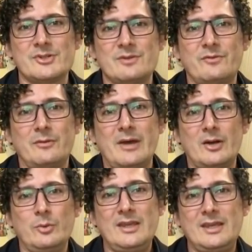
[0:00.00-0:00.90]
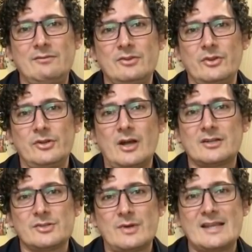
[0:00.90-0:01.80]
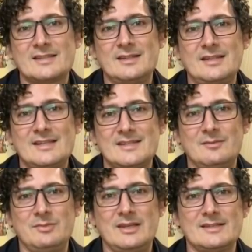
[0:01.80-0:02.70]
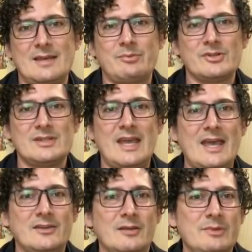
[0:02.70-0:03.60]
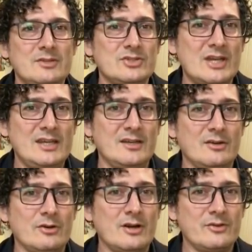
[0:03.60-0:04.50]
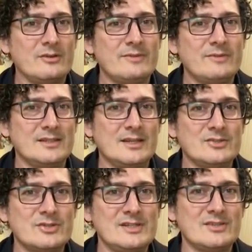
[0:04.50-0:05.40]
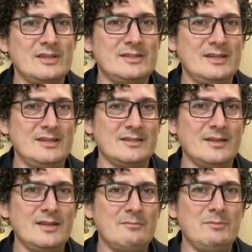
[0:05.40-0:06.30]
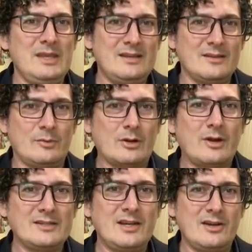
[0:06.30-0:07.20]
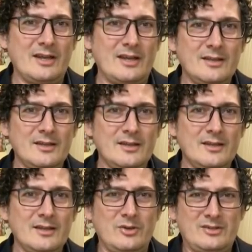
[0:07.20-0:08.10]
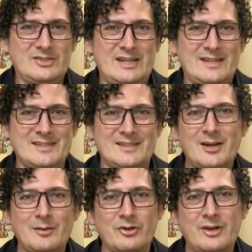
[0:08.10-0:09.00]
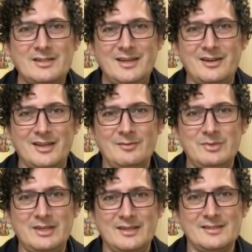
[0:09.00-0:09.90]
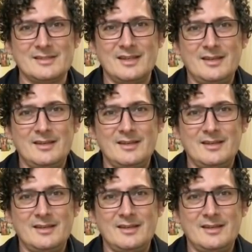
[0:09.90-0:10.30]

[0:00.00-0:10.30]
person for about a week, even though the doctors were asking to test them, because that person had not been to China or other infected countries, so they didn't meet the criteria. But you understand that's a terrible criteria, because